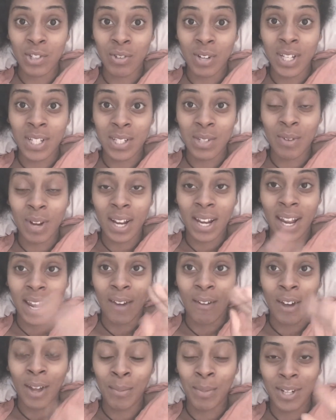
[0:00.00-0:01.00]
crazy right
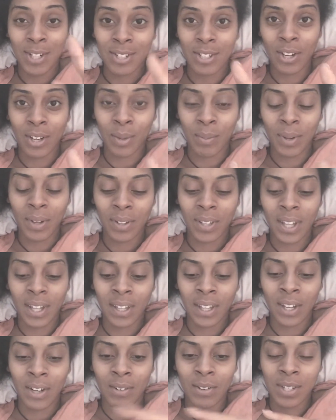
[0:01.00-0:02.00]
now. I'm going to talk about that
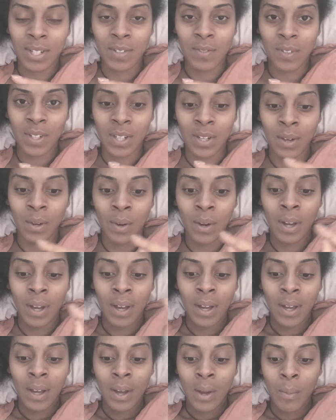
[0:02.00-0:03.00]
later in this video.
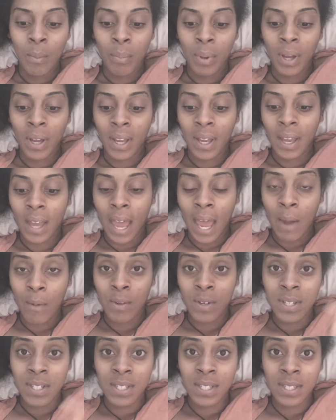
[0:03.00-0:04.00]
But I
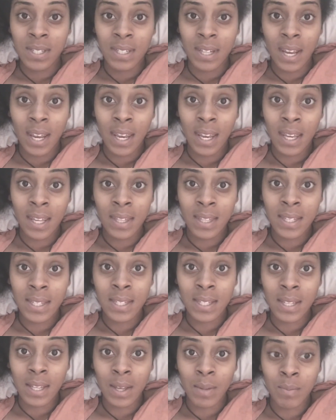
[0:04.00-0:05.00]
was staying in the
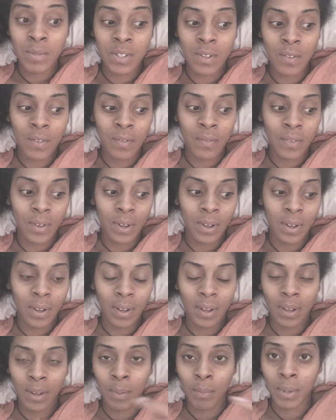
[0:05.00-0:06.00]
slums of
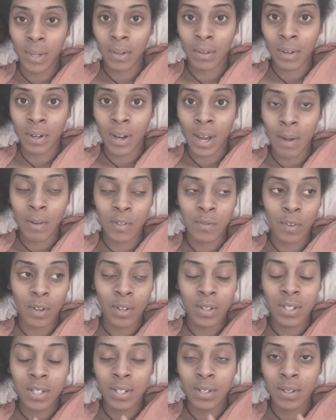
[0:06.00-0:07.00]
Kibera. I was
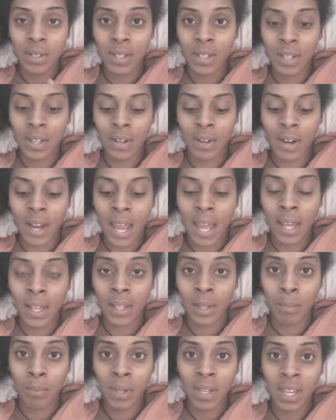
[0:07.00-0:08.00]
volunteering there at
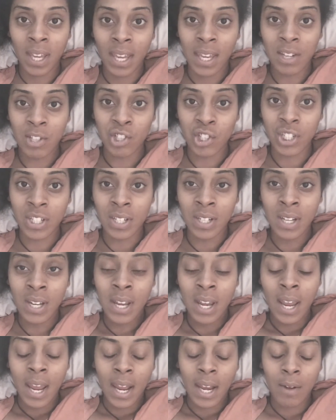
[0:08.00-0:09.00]
Olympic KG,
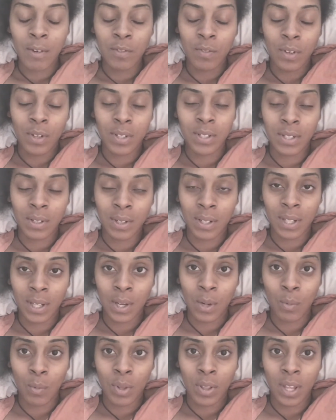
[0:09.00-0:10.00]
and I was volunteering
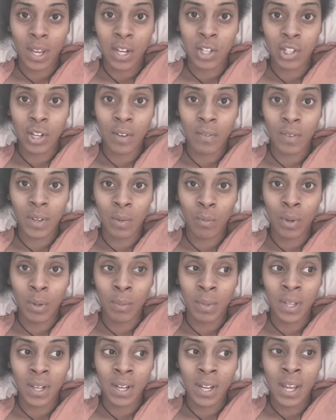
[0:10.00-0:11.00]
there with HIV
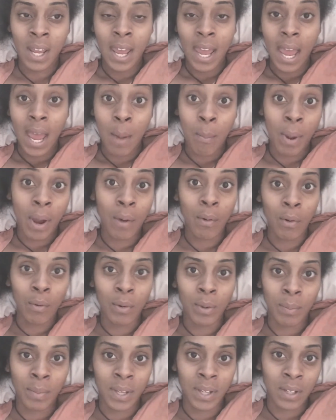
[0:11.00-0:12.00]
women at Power
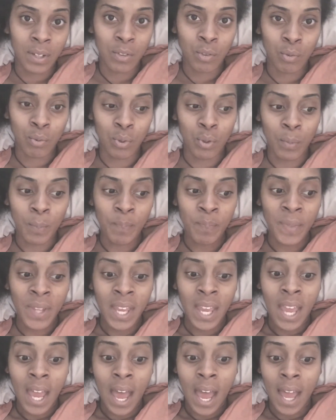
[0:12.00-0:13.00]
Women group.
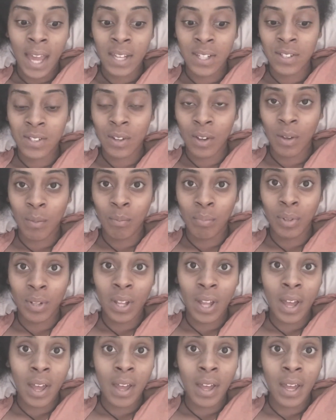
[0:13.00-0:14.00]
I saw
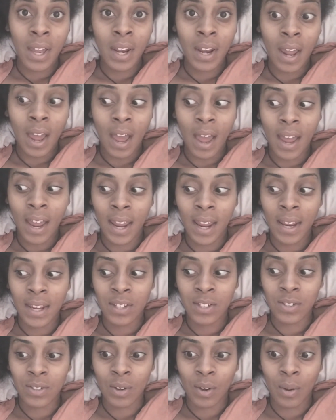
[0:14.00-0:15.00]
blood, I
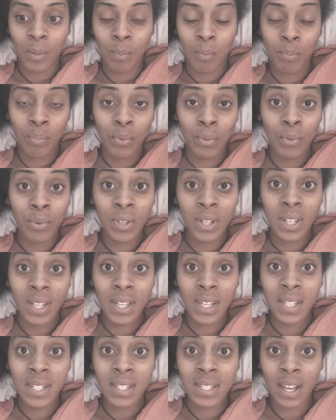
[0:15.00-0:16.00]
saw
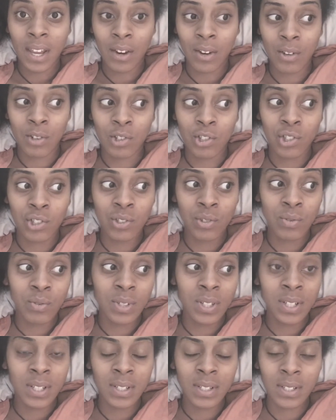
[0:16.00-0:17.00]
bullets, I heard
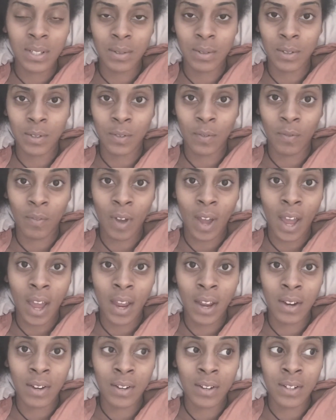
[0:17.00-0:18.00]
shootings, there was
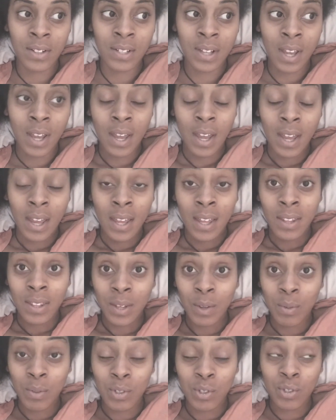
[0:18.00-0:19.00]
fires.
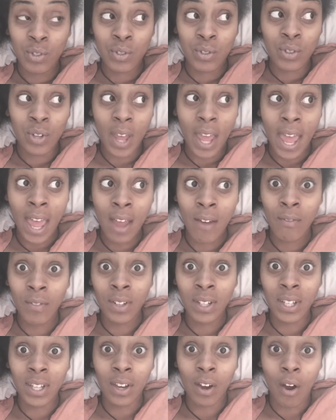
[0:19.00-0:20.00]
There were
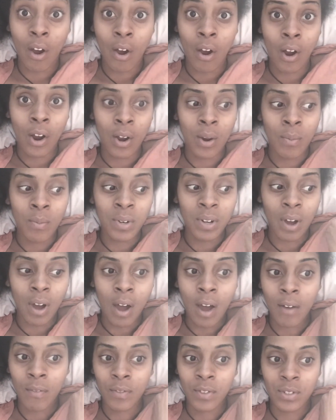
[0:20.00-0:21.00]
heavily armed
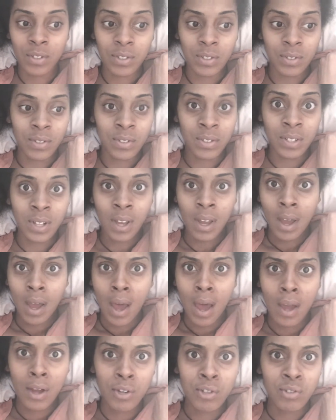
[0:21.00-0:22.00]
officers,
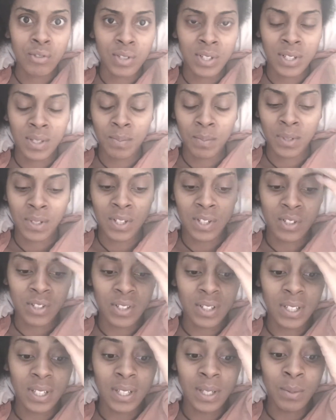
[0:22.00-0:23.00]
hundreds
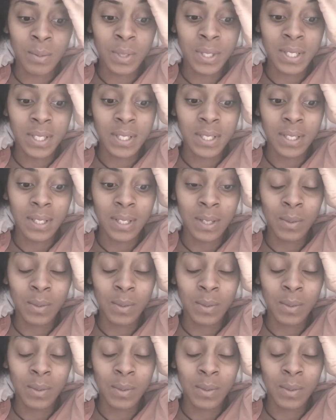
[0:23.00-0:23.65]
potentially. It was